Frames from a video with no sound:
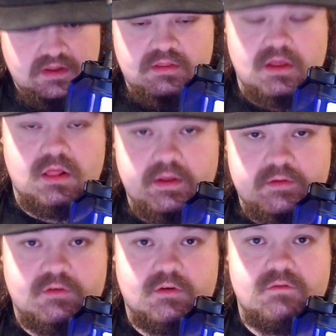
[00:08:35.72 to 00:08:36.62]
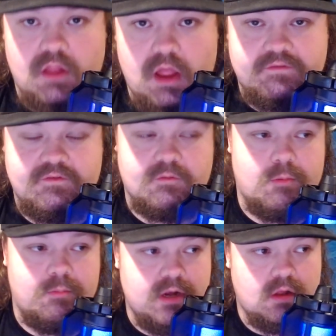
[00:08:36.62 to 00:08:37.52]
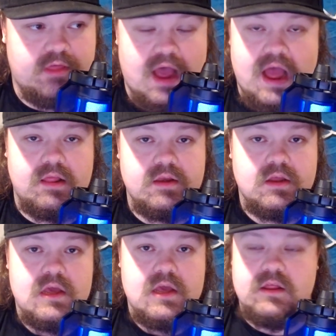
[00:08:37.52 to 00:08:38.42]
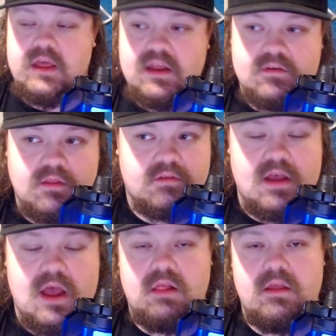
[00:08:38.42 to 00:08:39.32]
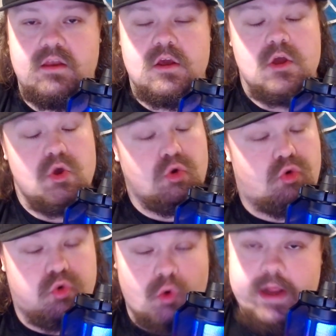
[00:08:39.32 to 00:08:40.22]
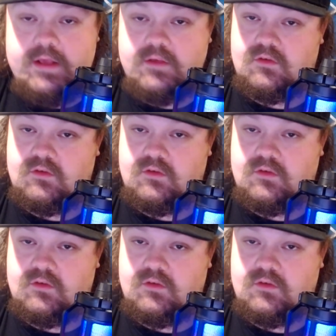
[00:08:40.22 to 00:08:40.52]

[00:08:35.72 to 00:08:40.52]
the elixir of life from the middle of the island. They get to this island, crazy,